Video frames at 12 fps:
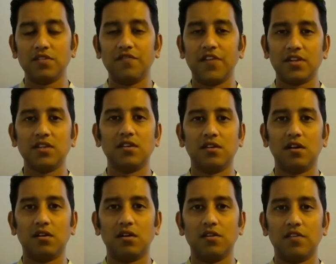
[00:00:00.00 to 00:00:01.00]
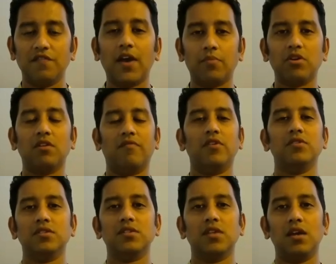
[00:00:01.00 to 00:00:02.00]
it's affecting the fabric of
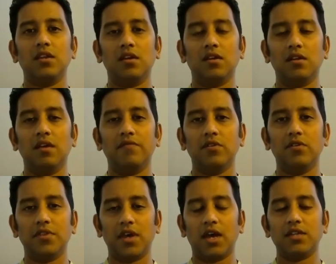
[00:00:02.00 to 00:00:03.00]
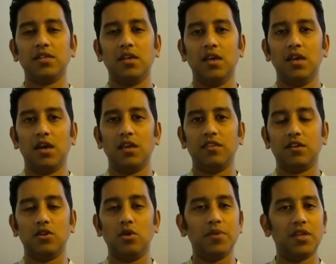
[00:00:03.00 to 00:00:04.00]
our society on a level that I
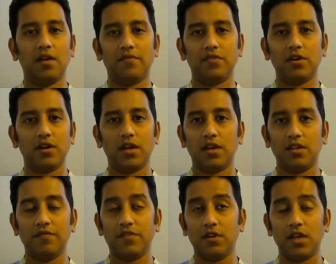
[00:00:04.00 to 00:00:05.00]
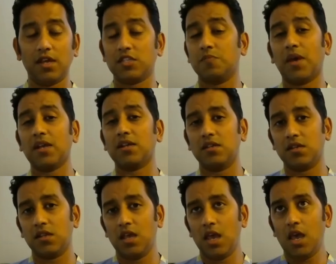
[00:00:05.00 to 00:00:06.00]
think nobody ever even expected.